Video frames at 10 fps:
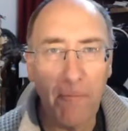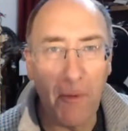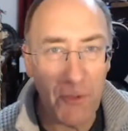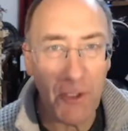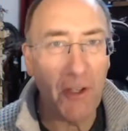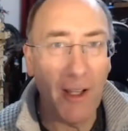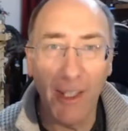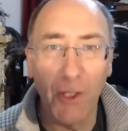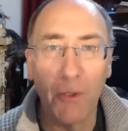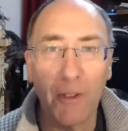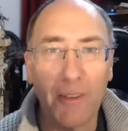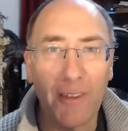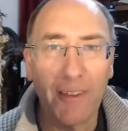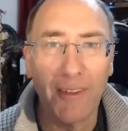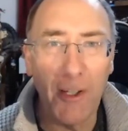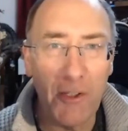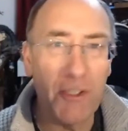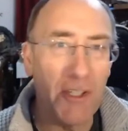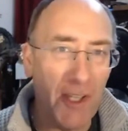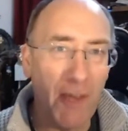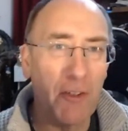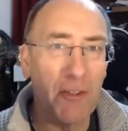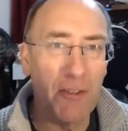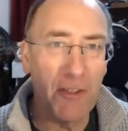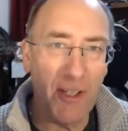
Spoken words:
I'm just like you. Let's see the evidence.